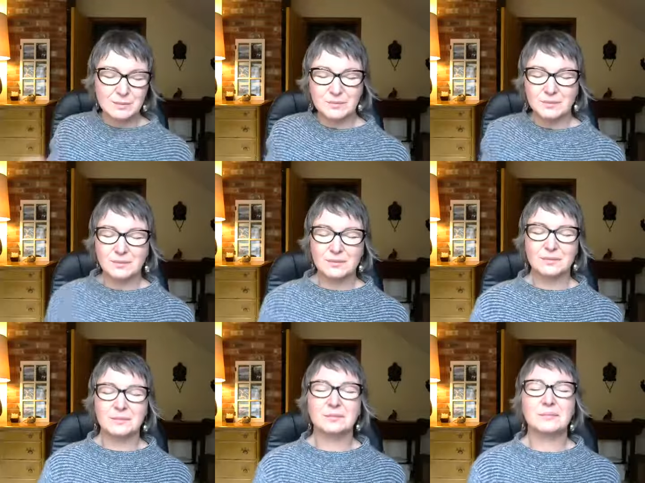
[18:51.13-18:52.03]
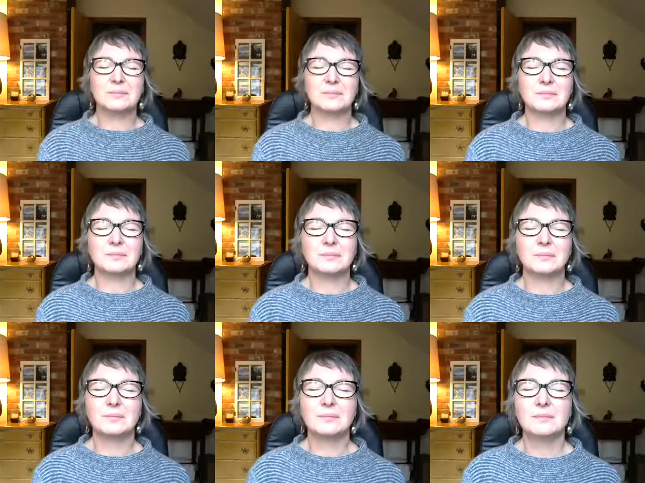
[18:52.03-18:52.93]

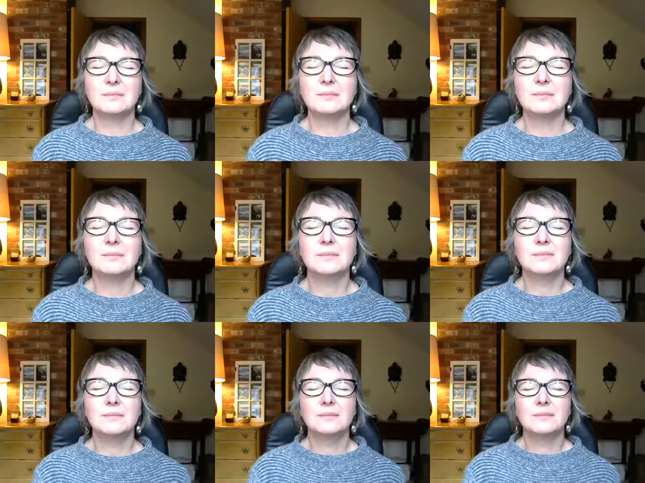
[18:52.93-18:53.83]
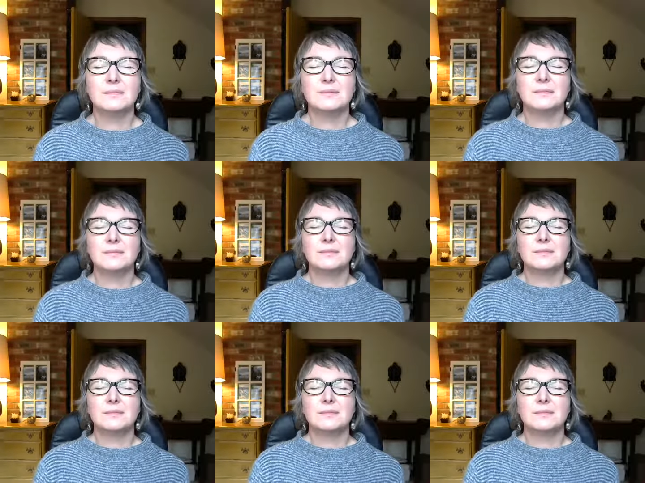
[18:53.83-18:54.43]
(silence)